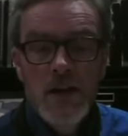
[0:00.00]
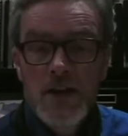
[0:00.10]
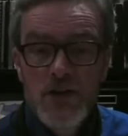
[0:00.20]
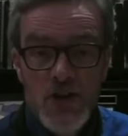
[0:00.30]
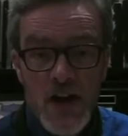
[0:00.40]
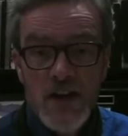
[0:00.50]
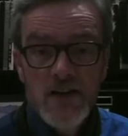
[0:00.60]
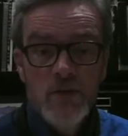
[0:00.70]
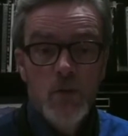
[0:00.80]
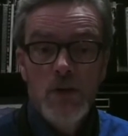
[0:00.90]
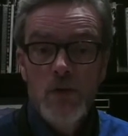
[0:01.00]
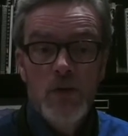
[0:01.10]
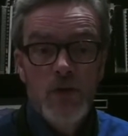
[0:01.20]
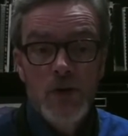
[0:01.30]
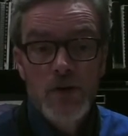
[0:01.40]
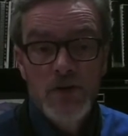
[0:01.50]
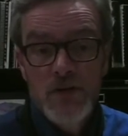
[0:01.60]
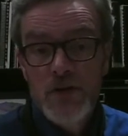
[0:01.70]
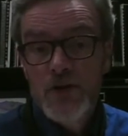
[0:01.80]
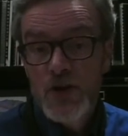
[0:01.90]
In jazz, we refer
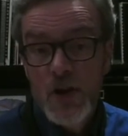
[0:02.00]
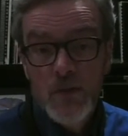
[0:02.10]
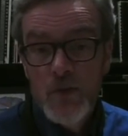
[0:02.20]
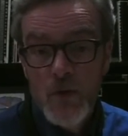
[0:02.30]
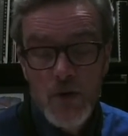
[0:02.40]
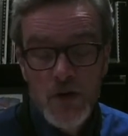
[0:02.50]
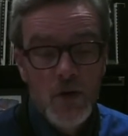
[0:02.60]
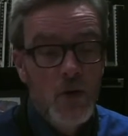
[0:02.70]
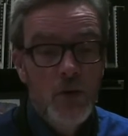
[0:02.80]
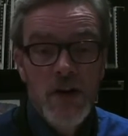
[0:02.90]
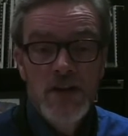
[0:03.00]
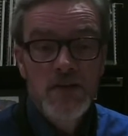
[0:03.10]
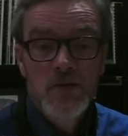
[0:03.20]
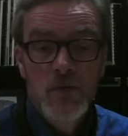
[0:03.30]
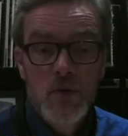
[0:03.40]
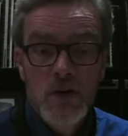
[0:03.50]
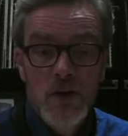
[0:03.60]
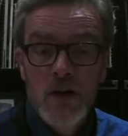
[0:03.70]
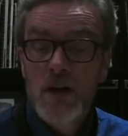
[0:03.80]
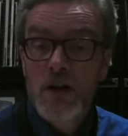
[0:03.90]
to the sharp 4 or raised
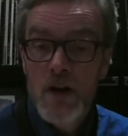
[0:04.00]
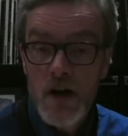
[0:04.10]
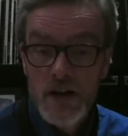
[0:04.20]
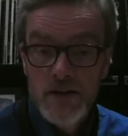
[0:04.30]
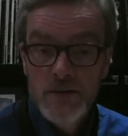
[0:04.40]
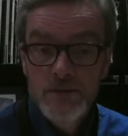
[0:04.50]
4 a lot,